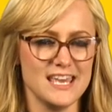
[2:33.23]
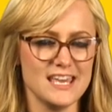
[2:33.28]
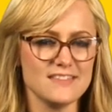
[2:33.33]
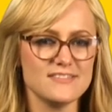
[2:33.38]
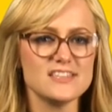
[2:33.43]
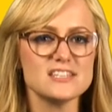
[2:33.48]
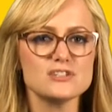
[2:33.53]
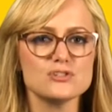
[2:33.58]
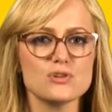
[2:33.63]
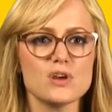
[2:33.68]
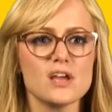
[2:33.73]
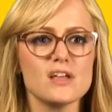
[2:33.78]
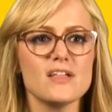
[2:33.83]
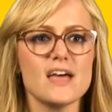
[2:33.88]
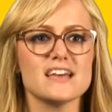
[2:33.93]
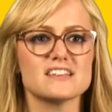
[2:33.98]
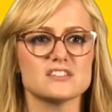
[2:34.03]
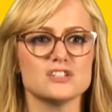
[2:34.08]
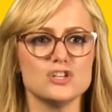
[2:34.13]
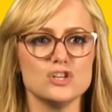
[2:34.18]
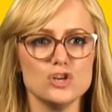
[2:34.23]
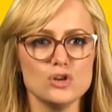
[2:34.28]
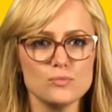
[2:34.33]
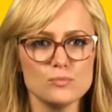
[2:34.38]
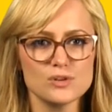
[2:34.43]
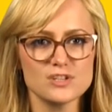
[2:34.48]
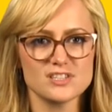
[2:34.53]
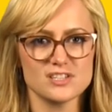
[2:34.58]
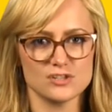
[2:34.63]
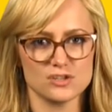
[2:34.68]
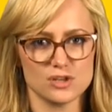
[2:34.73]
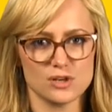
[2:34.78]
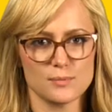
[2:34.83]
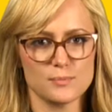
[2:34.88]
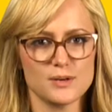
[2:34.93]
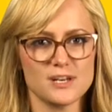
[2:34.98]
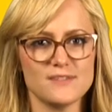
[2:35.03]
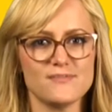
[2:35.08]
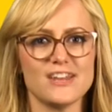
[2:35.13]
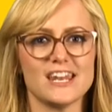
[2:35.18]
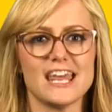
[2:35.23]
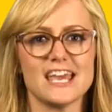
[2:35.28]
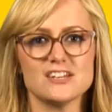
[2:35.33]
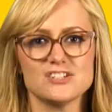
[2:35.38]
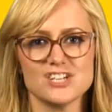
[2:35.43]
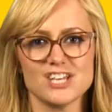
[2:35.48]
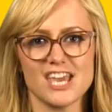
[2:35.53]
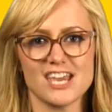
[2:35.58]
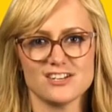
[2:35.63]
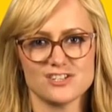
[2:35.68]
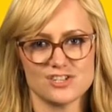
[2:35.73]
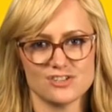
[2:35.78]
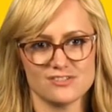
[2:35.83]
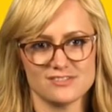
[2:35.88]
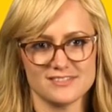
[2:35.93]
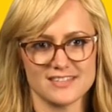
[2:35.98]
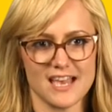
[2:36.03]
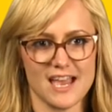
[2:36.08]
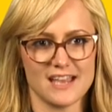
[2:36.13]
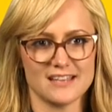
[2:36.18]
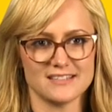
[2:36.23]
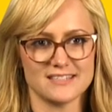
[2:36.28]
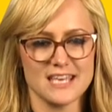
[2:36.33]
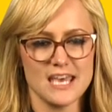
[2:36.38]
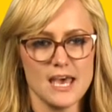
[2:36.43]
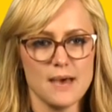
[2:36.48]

This trail has numerous interpretive and educational signs